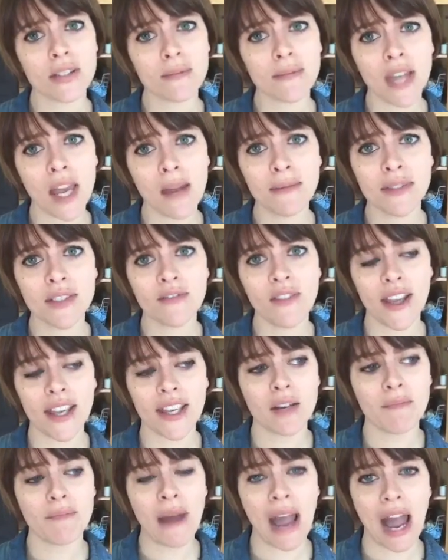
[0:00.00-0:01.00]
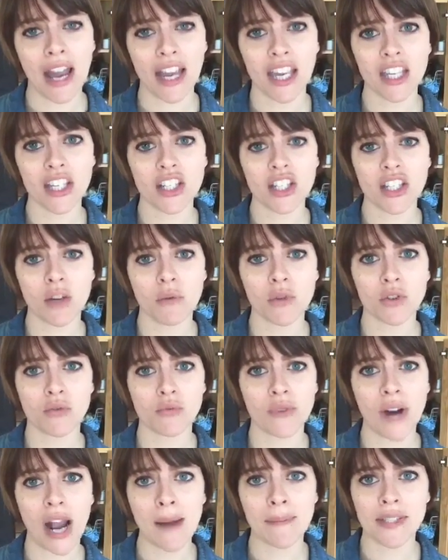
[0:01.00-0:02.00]
Sometimes if I get a package that was
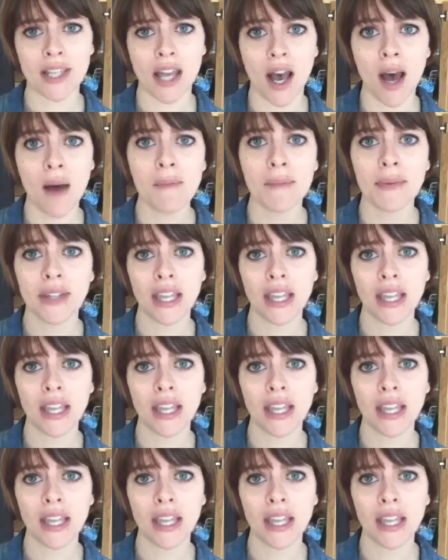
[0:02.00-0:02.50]
wrapped up